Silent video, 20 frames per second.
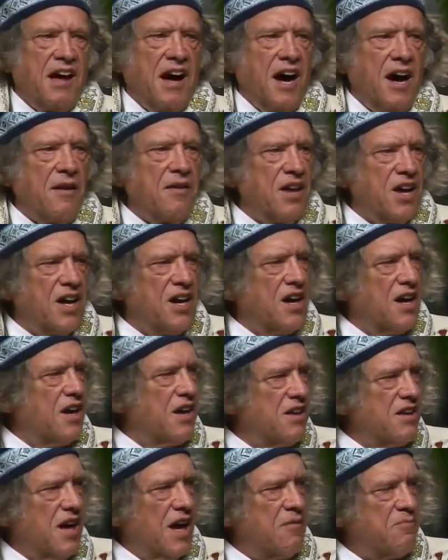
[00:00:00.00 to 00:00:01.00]
uh, uh
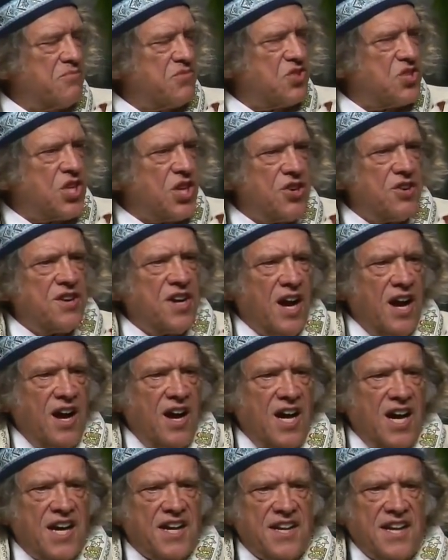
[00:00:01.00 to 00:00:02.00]
um, cheered
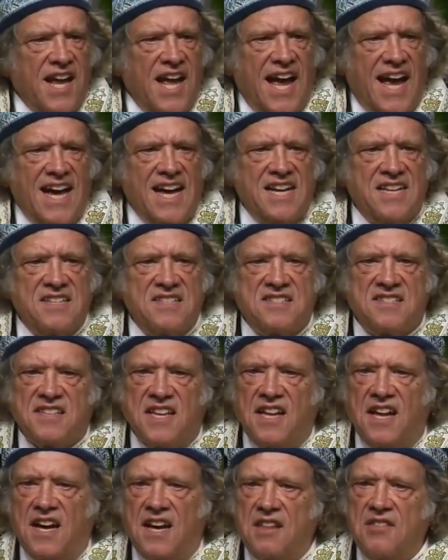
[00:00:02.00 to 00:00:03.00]
on
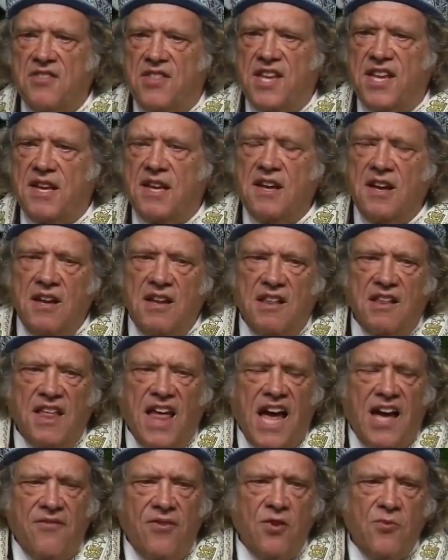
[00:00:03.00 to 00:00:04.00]
as uh, the
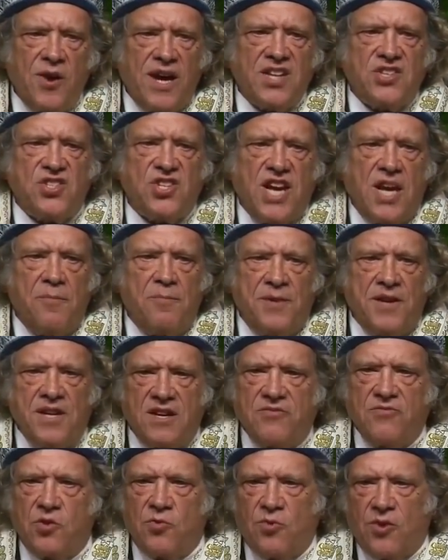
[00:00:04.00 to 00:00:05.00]
heavyweight
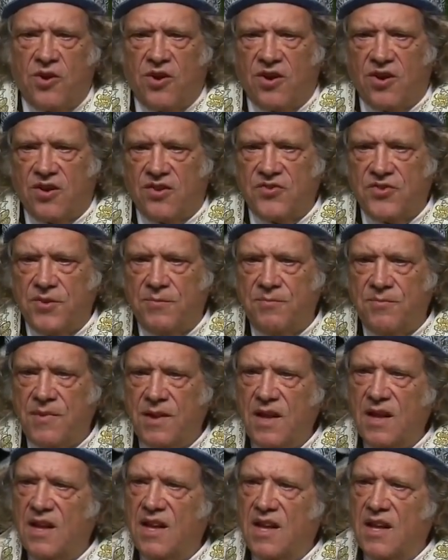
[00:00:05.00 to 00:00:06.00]
champion of the world,
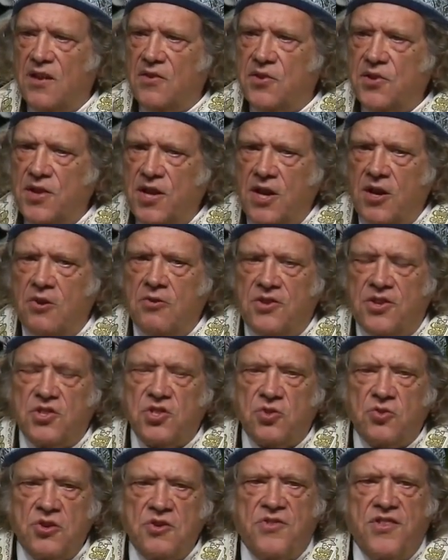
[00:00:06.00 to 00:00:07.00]
you know, the
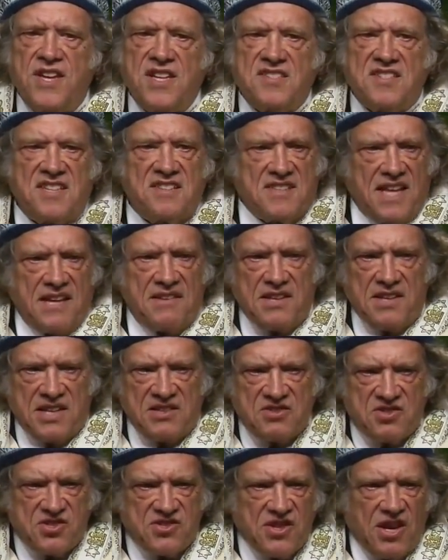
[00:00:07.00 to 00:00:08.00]
truth is, is that
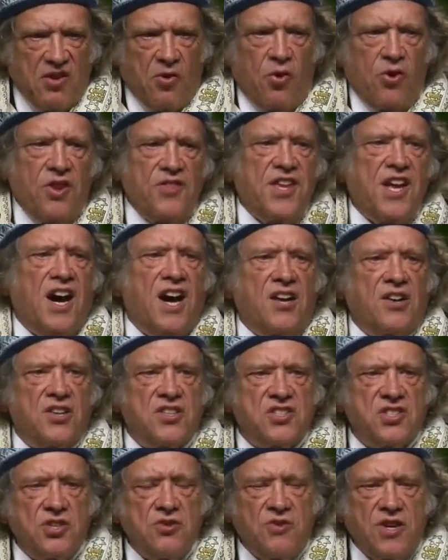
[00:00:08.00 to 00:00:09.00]
in all the
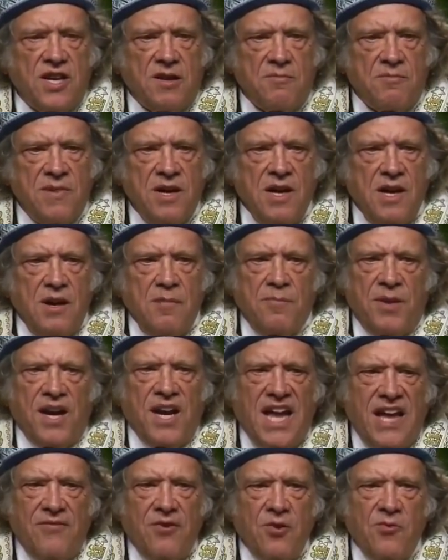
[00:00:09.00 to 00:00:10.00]
honor to him,
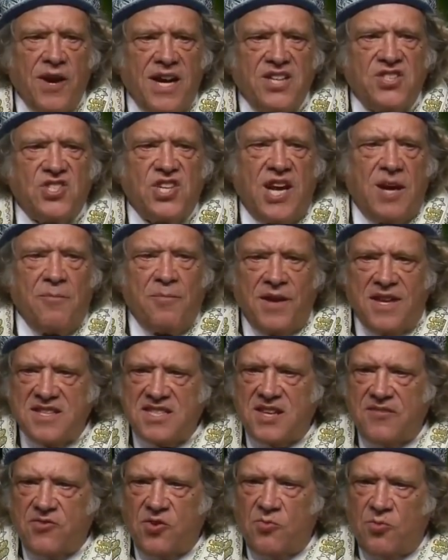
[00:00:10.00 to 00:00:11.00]
but heavyweight
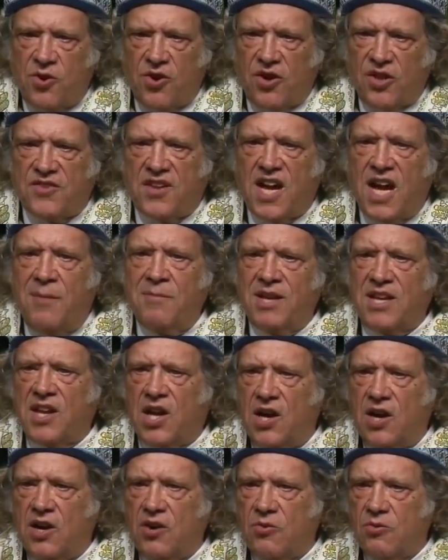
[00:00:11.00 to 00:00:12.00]
champions of the world come
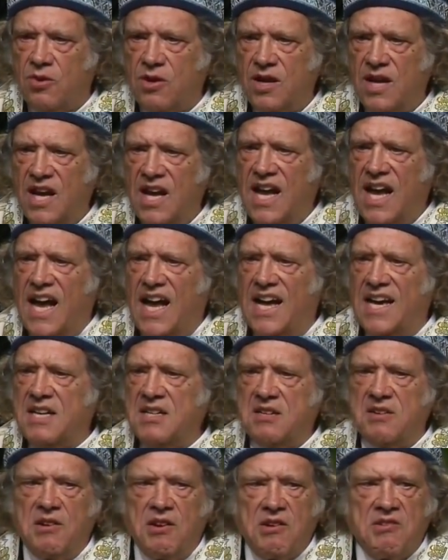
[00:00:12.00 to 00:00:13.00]
and go,
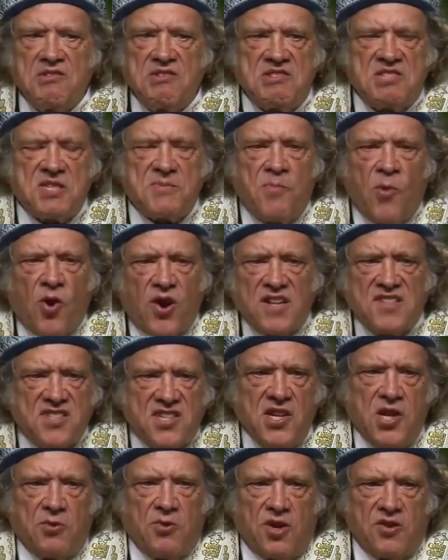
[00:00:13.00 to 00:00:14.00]
and
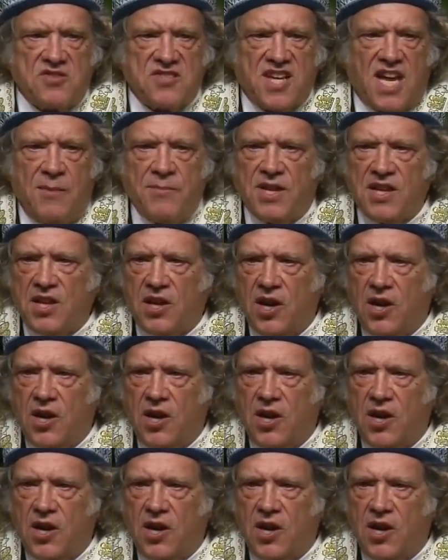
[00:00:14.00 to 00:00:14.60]
sports heroes come and